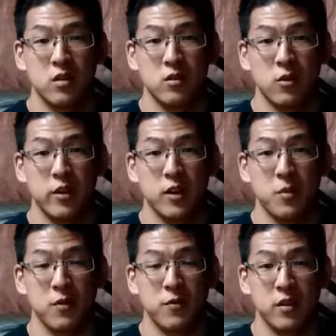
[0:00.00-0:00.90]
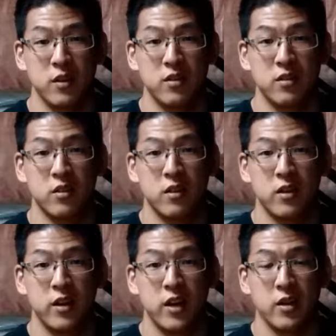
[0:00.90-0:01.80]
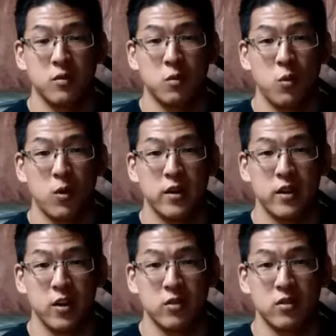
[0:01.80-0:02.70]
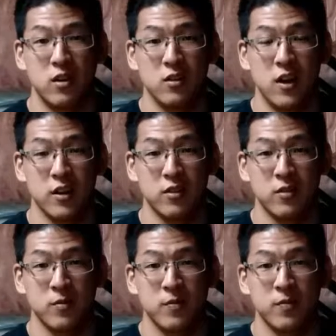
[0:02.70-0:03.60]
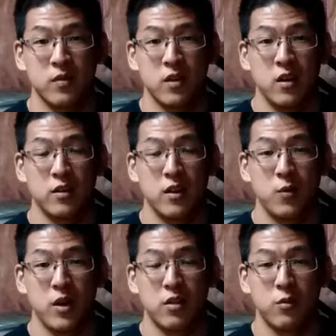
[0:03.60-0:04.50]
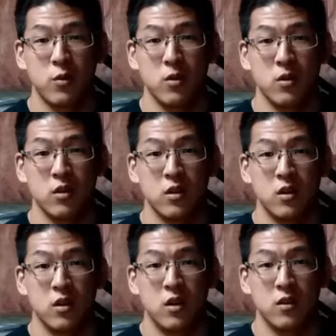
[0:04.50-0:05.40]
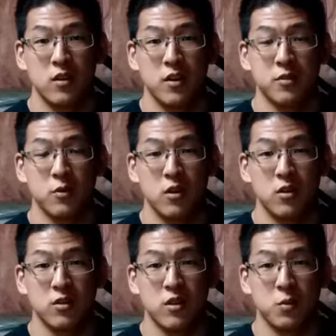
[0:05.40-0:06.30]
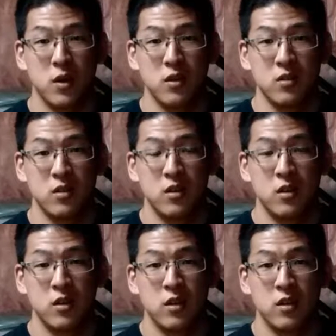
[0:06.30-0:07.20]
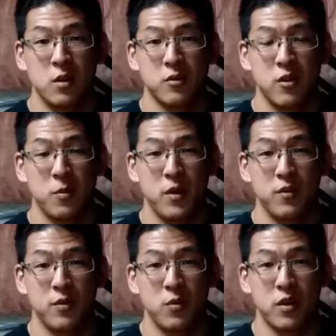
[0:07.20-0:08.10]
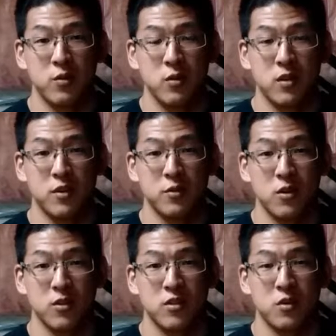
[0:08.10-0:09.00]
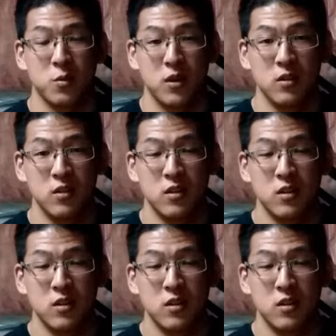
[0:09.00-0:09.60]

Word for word: learning about fitness and working out a lot. And I went through a lot of struggles as well. I'm sure many of you went through a lot of struggles as well.